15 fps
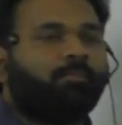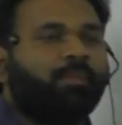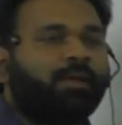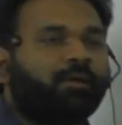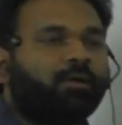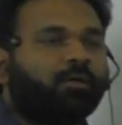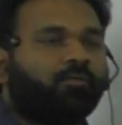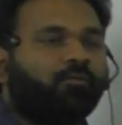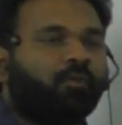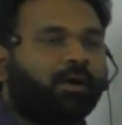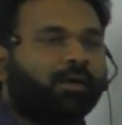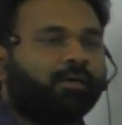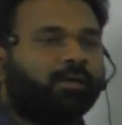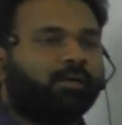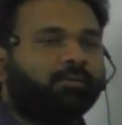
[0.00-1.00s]
beaker of
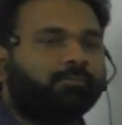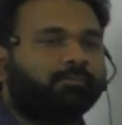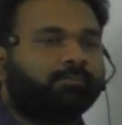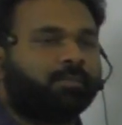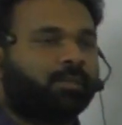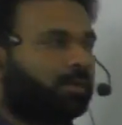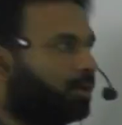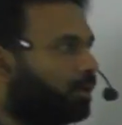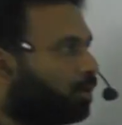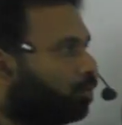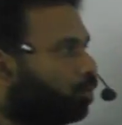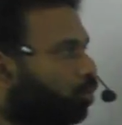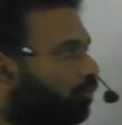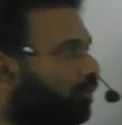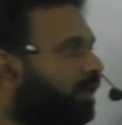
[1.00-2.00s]
water
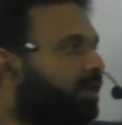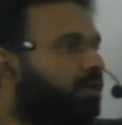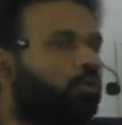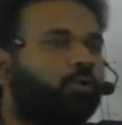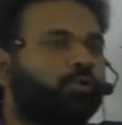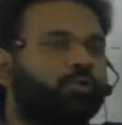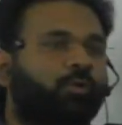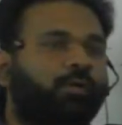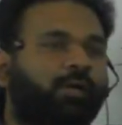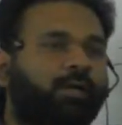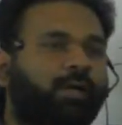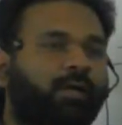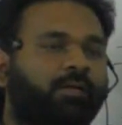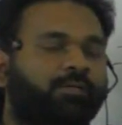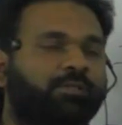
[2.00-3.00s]
moving in horizontal
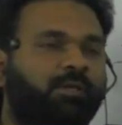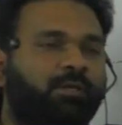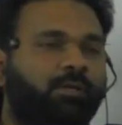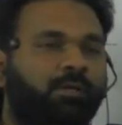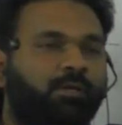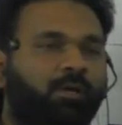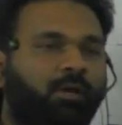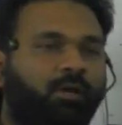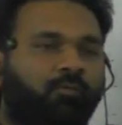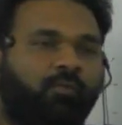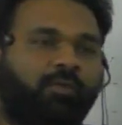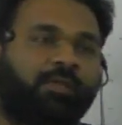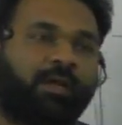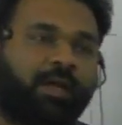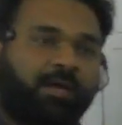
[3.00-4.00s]
direction
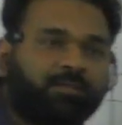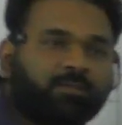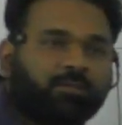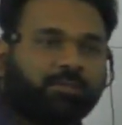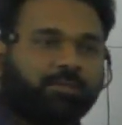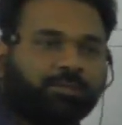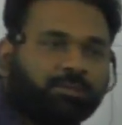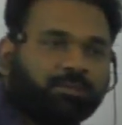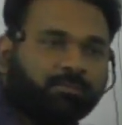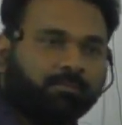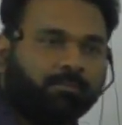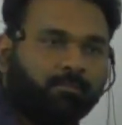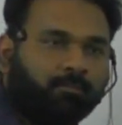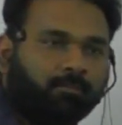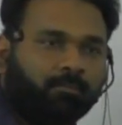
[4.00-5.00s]
with an acceleration.
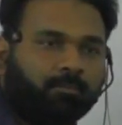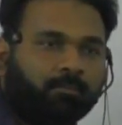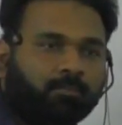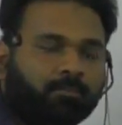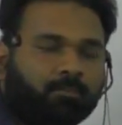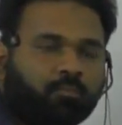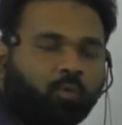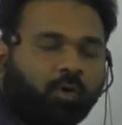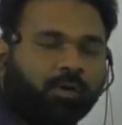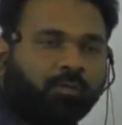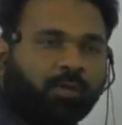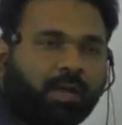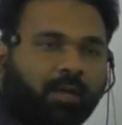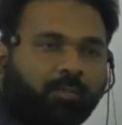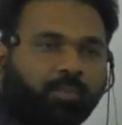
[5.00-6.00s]
What
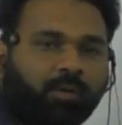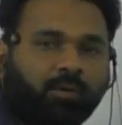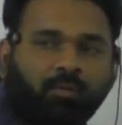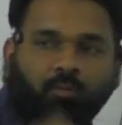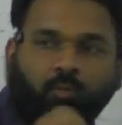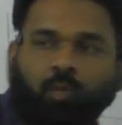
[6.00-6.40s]
will happen?